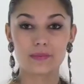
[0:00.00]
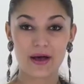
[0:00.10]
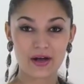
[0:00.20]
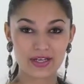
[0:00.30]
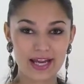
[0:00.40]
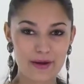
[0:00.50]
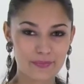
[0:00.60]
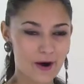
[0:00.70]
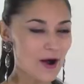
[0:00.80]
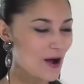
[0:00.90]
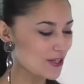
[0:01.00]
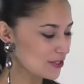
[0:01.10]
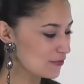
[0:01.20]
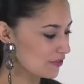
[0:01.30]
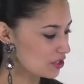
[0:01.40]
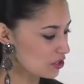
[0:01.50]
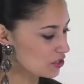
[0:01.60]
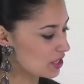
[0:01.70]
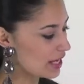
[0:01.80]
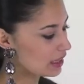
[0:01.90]
The balconette bra also
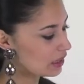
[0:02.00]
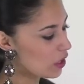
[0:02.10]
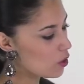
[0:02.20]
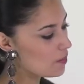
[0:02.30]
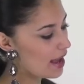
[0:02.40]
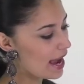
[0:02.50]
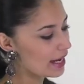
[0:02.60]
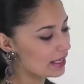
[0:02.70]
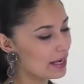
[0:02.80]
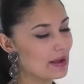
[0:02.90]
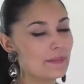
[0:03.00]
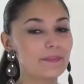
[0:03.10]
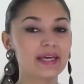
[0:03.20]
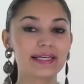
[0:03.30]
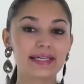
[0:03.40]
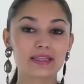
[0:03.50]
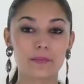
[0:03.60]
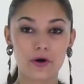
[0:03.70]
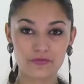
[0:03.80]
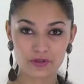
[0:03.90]
features a low back, making it
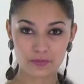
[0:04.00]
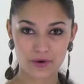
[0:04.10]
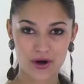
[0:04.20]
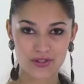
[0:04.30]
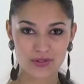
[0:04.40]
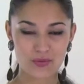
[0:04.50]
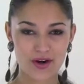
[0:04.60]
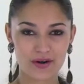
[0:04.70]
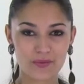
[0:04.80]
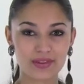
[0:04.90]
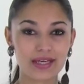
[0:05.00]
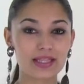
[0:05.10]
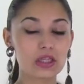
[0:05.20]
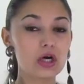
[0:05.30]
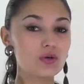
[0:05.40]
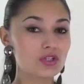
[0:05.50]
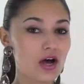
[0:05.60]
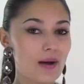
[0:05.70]
the perfect bra to wear with a low